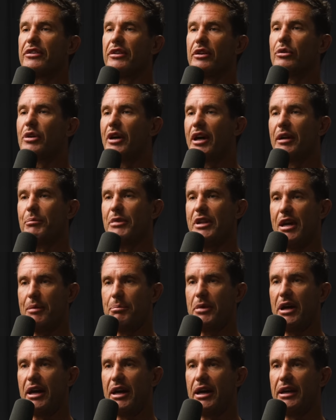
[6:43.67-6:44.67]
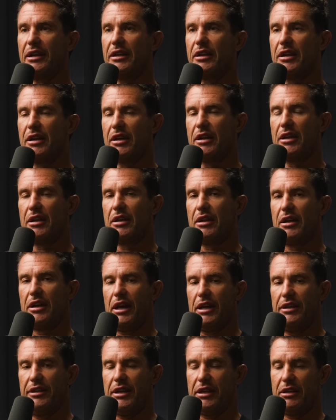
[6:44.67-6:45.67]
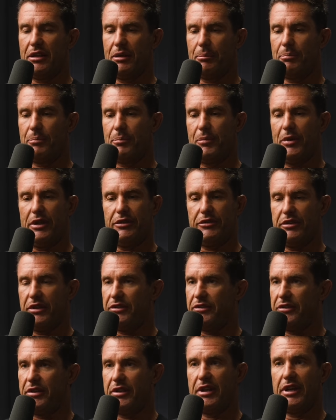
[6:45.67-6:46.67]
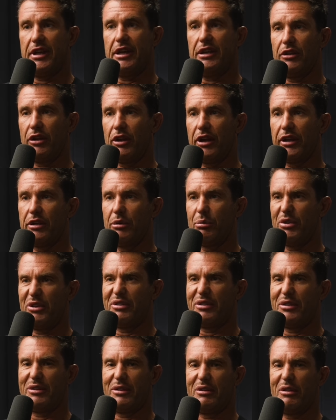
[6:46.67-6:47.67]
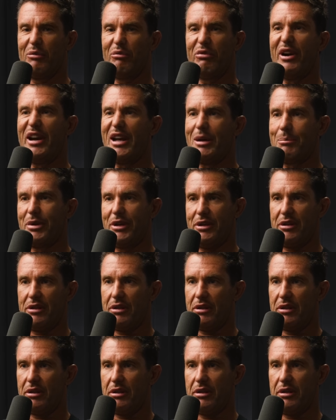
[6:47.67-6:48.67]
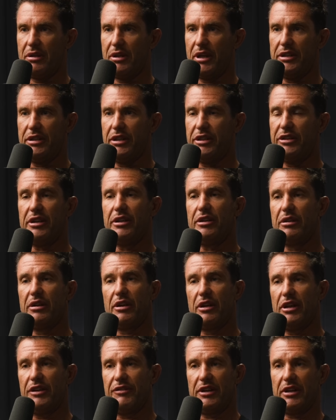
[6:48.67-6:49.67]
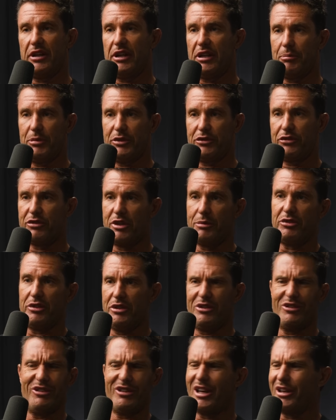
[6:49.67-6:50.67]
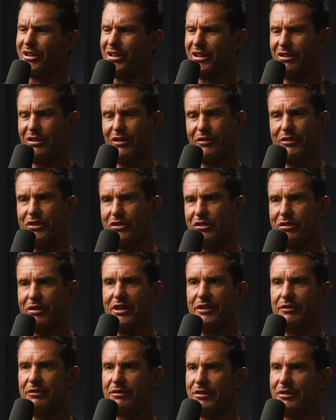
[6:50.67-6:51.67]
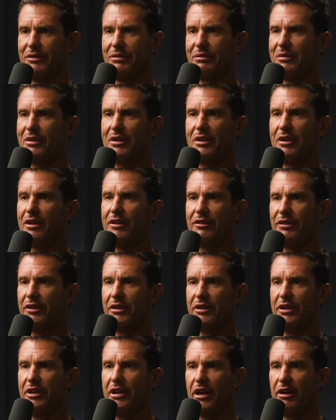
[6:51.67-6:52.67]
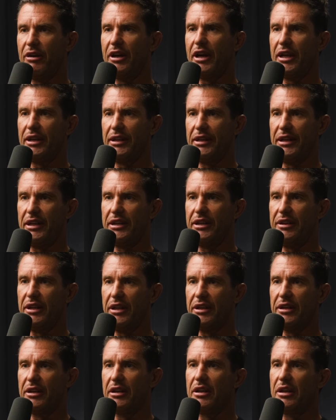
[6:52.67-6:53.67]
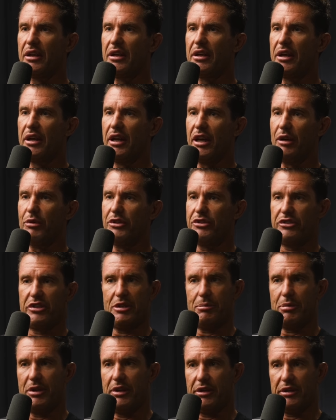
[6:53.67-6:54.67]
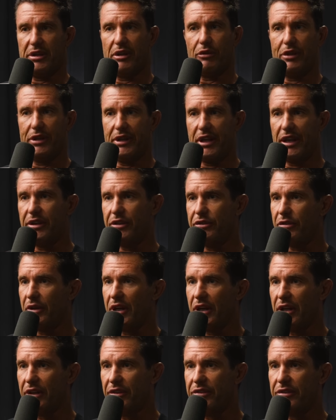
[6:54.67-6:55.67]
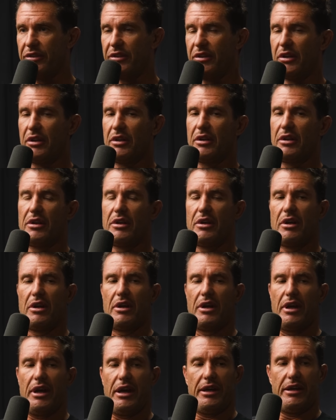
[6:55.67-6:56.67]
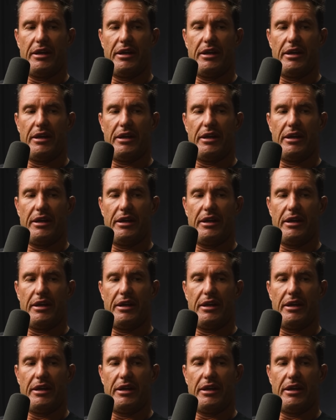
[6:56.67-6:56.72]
It can't be that bad. And then it just hit like it was rampant, and you didn't even need a prescription. You could go get it off the street for hardly anything. It was cheaper than all the other drugs. And